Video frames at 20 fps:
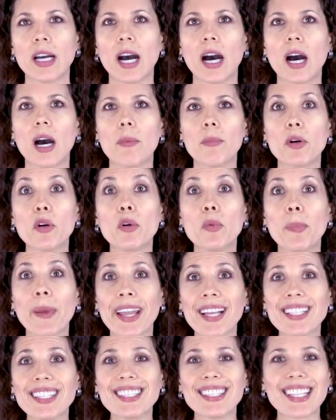um, who
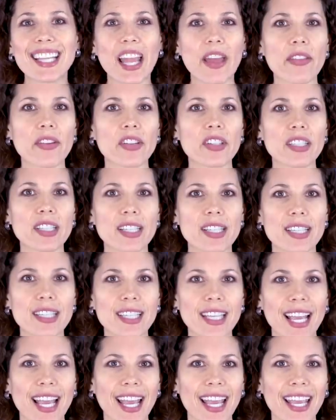banded together to
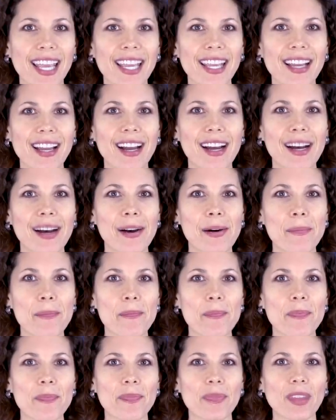say
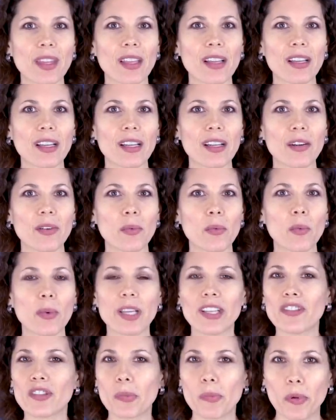um, we
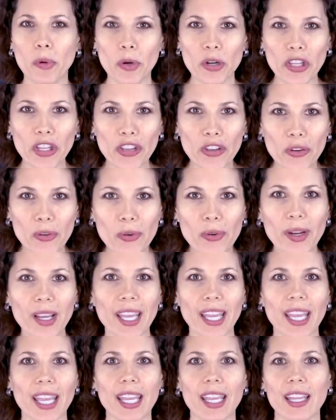support you
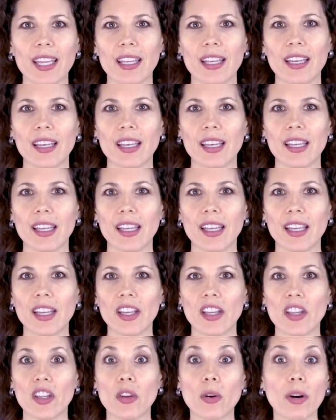in
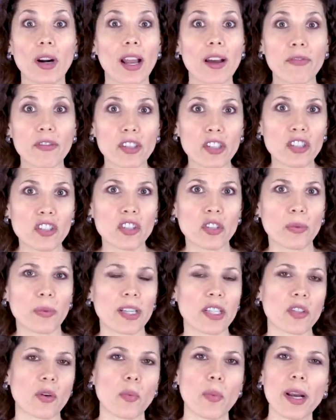your efforts to
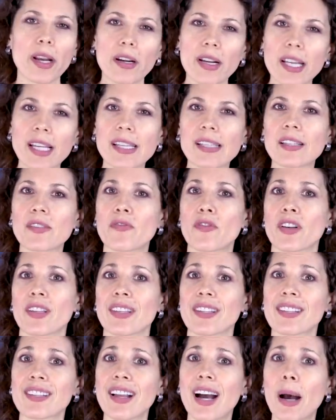raise awareness for
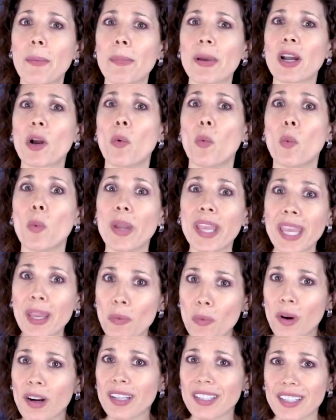this topic. We
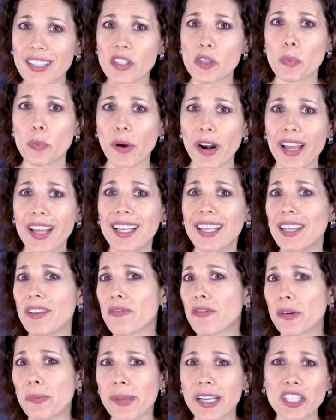want to spread
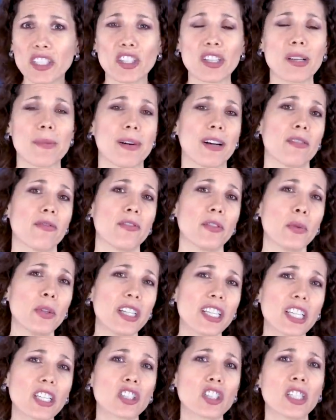information about food
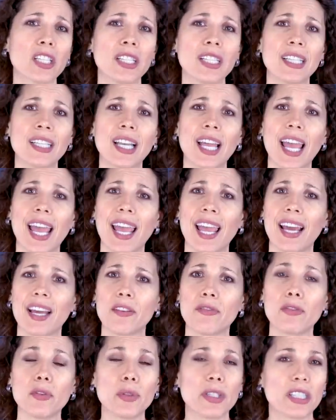addiction
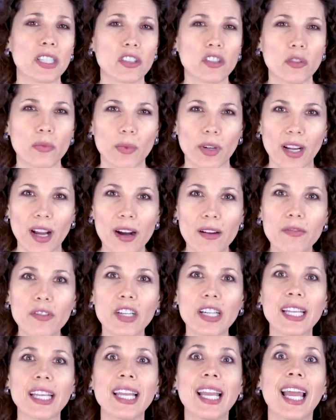and food addiction
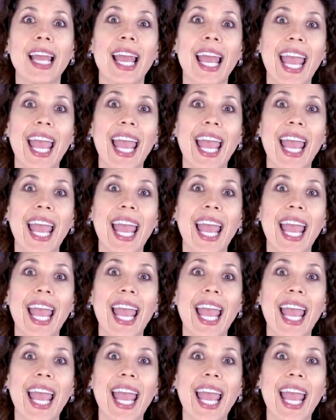recovery.